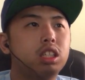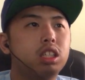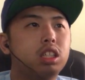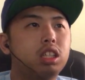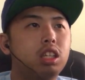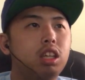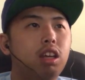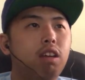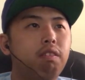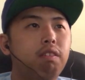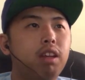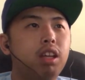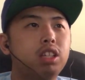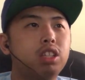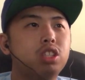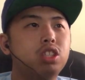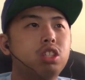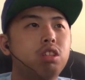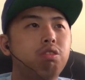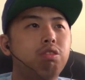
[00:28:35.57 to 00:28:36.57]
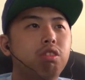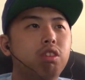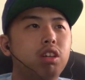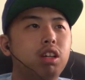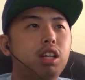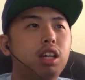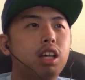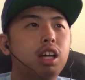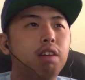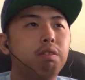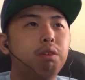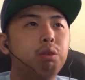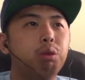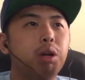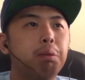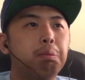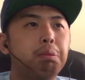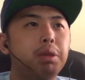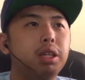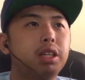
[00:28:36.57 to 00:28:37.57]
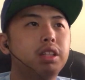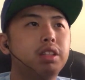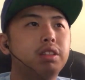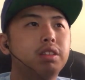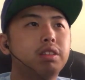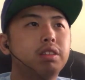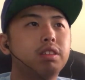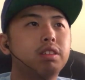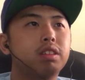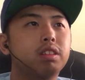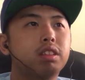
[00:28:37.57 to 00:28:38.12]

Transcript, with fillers: Give SMG4 a heavy weapon.